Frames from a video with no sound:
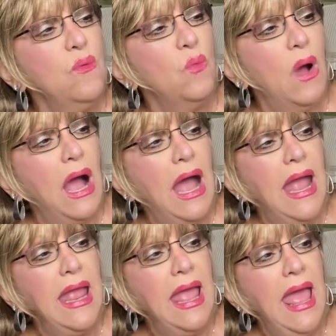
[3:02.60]

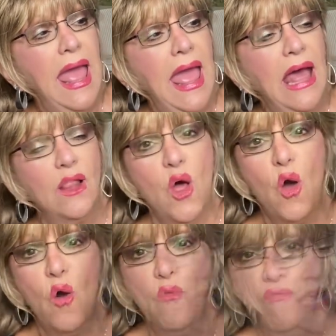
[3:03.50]
Y
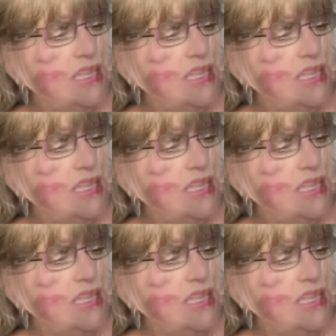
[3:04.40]
L-O-V.